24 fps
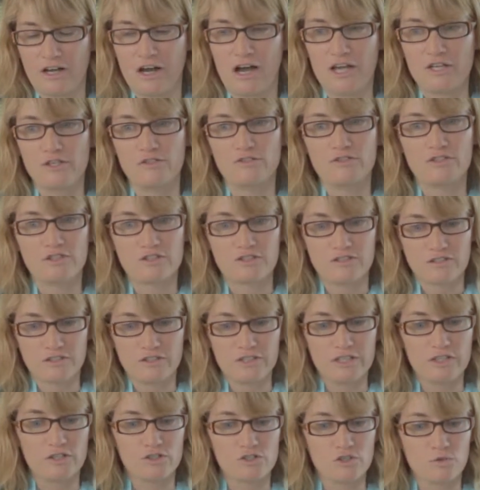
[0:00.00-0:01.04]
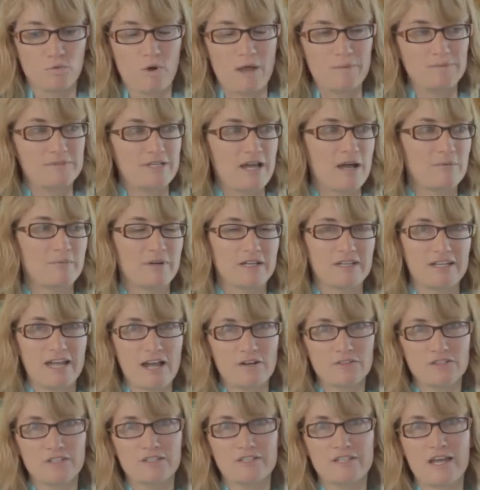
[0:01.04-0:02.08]
I use this cleaner to wipe down my
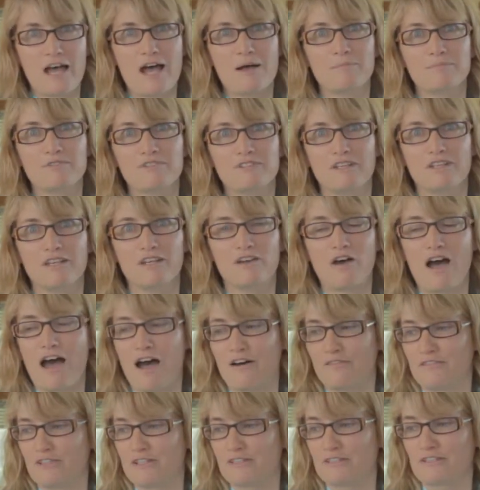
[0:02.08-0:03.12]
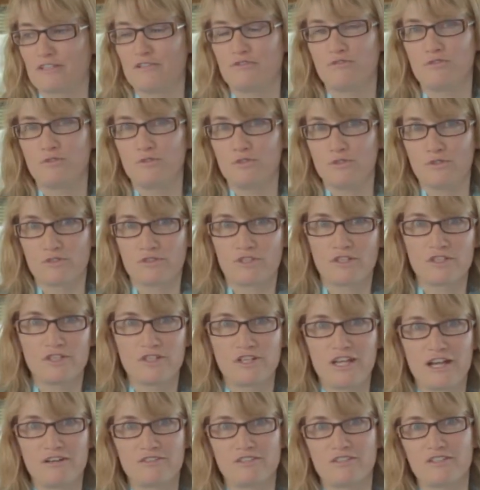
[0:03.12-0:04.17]
countertops, and obviously food goes on your
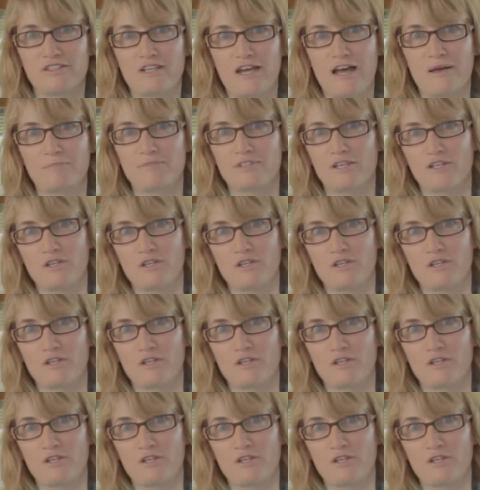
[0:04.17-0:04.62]
countertops.